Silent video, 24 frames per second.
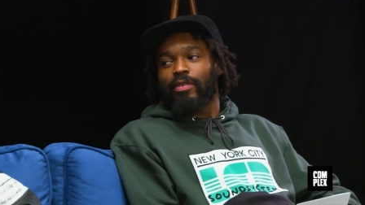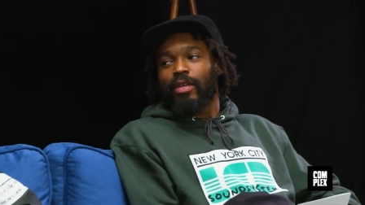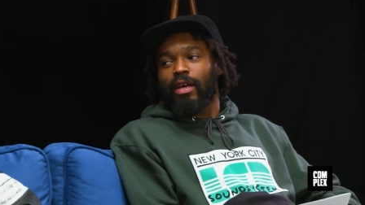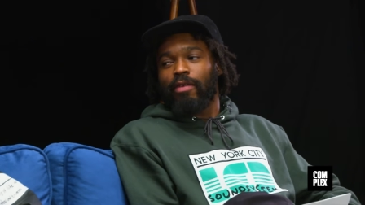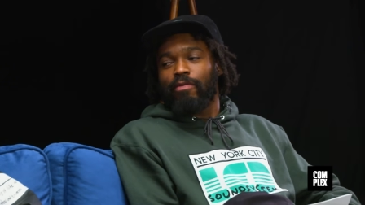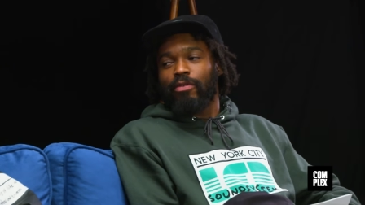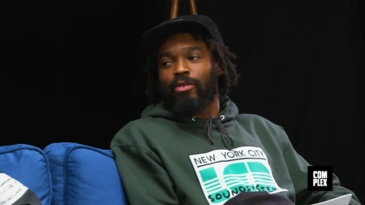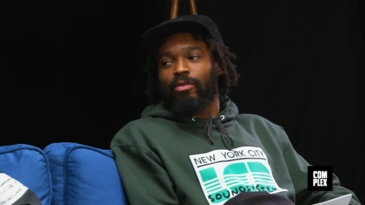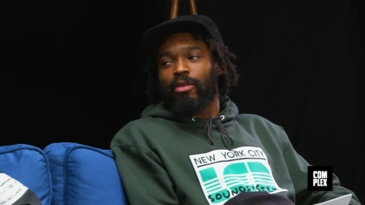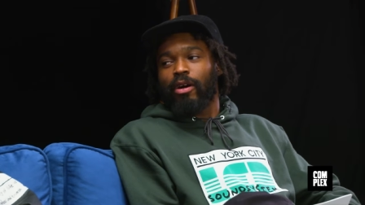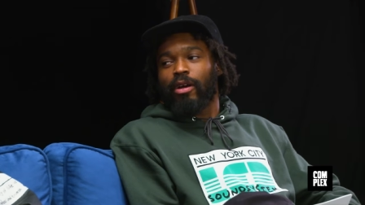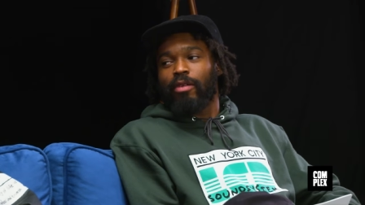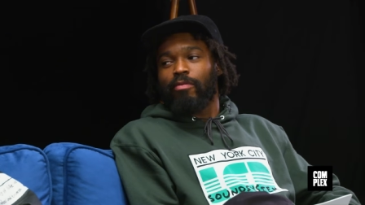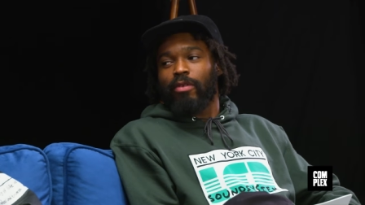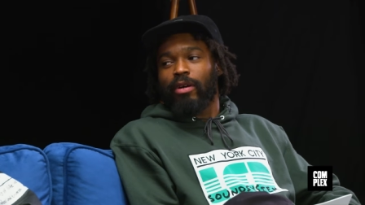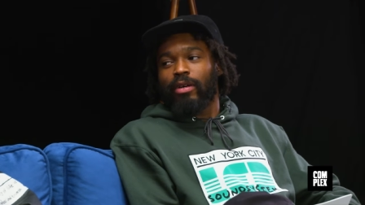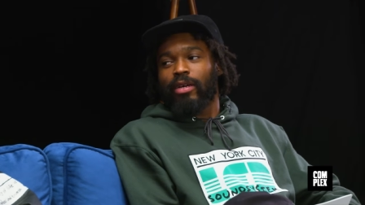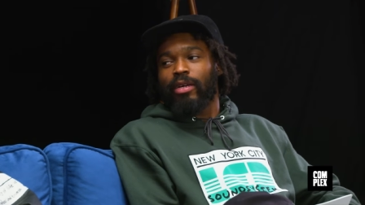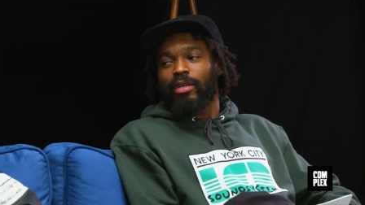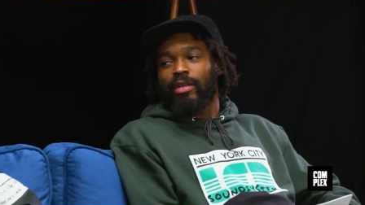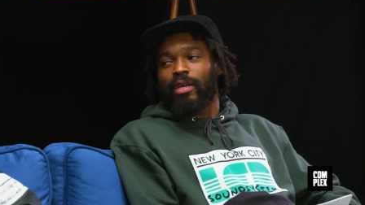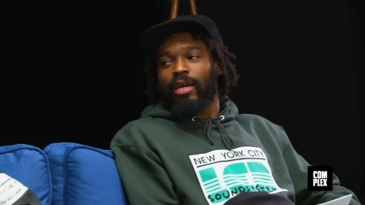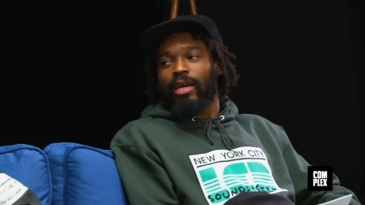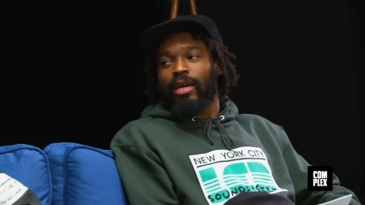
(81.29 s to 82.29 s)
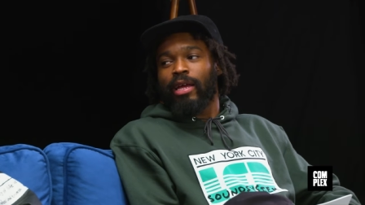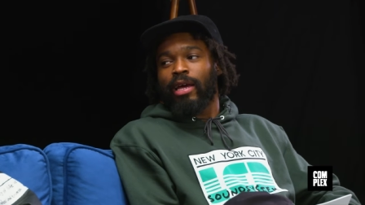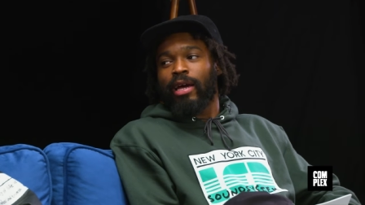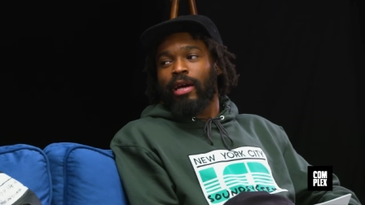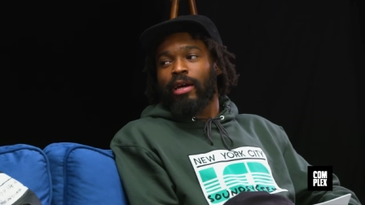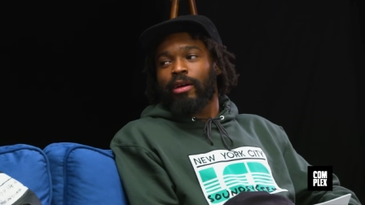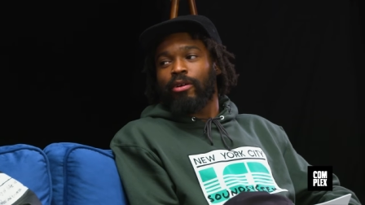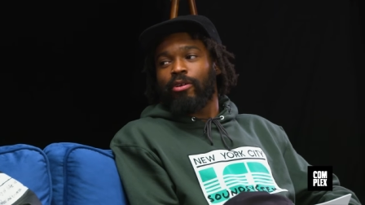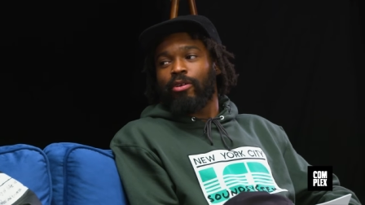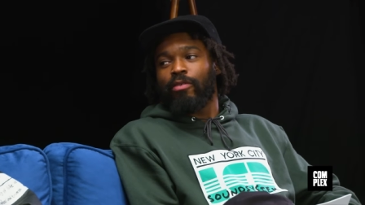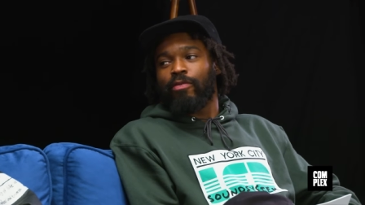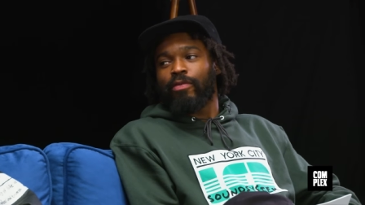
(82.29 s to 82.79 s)
have you thought about getting an
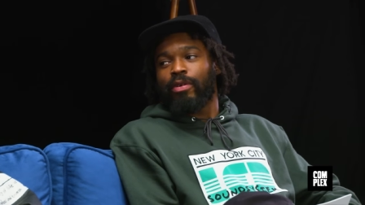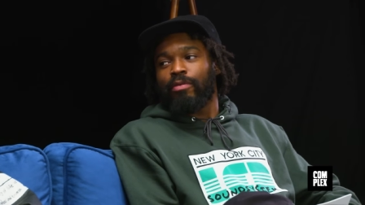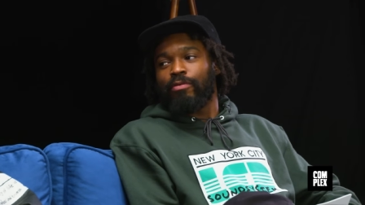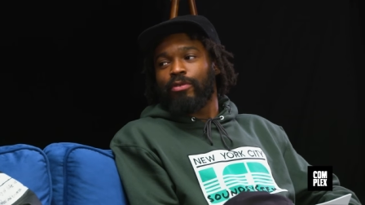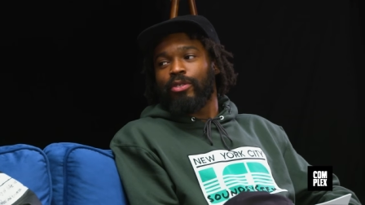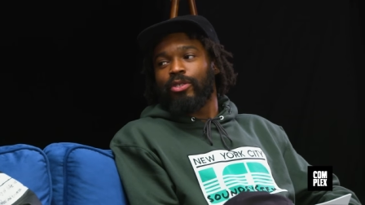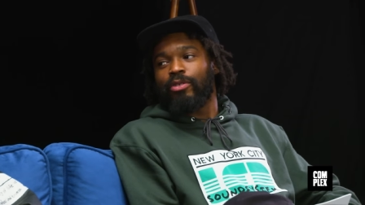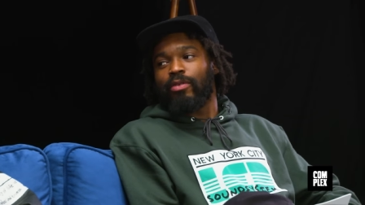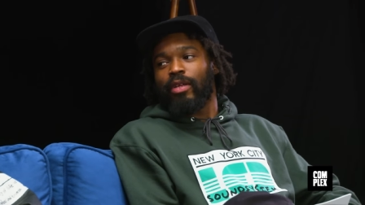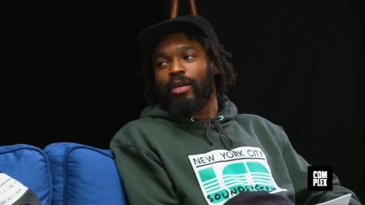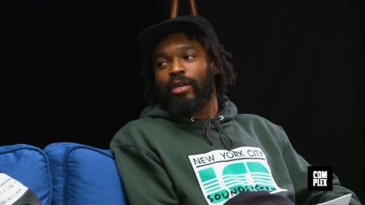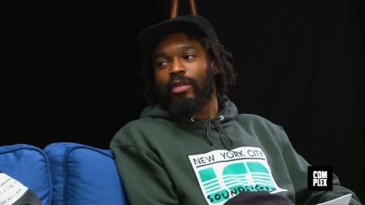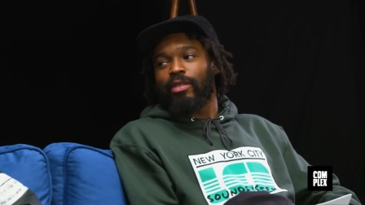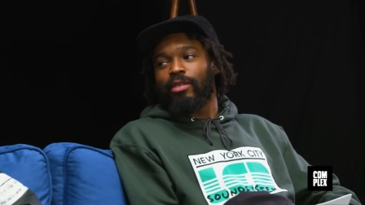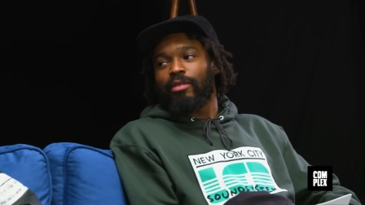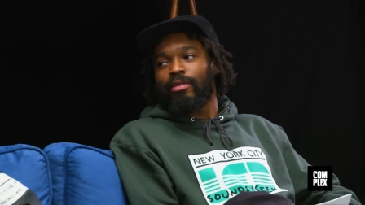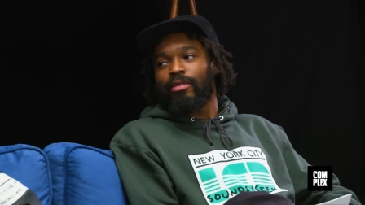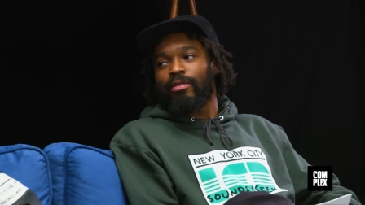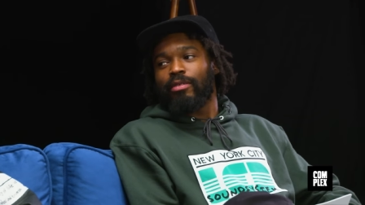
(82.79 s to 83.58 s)
AI girlfriend? Would you like?